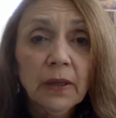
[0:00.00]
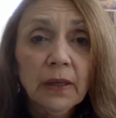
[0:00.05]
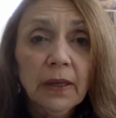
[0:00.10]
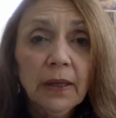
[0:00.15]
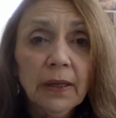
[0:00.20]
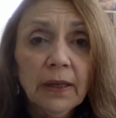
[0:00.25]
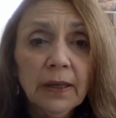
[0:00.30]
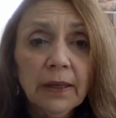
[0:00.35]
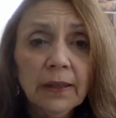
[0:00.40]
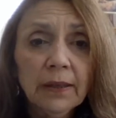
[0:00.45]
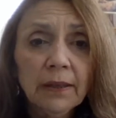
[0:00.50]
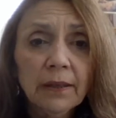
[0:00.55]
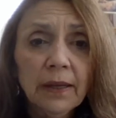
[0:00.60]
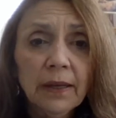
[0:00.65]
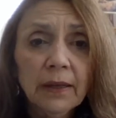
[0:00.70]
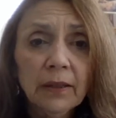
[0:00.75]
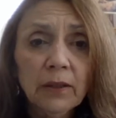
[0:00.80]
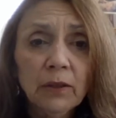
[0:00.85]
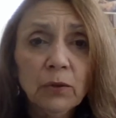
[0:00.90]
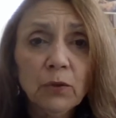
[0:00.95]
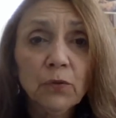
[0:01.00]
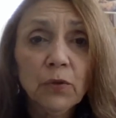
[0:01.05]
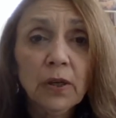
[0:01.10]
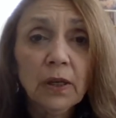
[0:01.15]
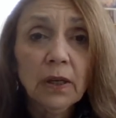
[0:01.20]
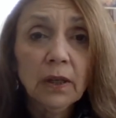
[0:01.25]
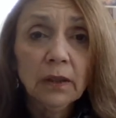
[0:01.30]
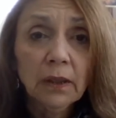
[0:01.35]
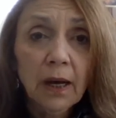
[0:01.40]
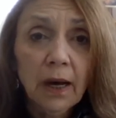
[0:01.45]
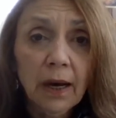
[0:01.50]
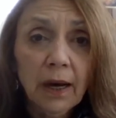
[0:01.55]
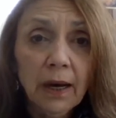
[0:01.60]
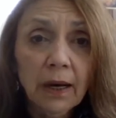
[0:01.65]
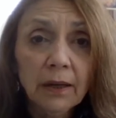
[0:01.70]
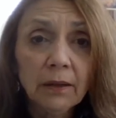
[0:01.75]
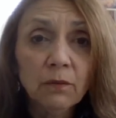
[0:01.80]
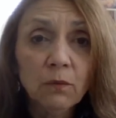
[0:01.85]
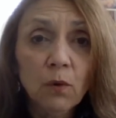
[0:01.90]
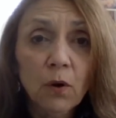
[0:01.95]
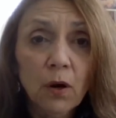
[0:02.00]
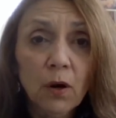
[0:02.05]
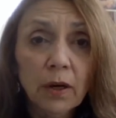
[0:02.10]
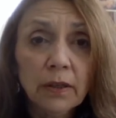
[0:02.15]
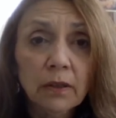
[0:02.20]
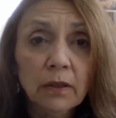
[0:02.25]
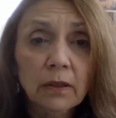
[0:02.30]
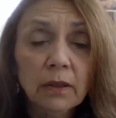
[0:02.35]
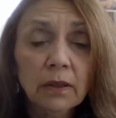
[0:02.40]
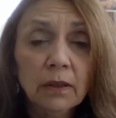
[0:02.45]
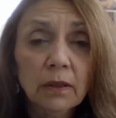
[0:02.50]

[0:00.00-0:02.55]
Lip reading: and that you drink a lot of water.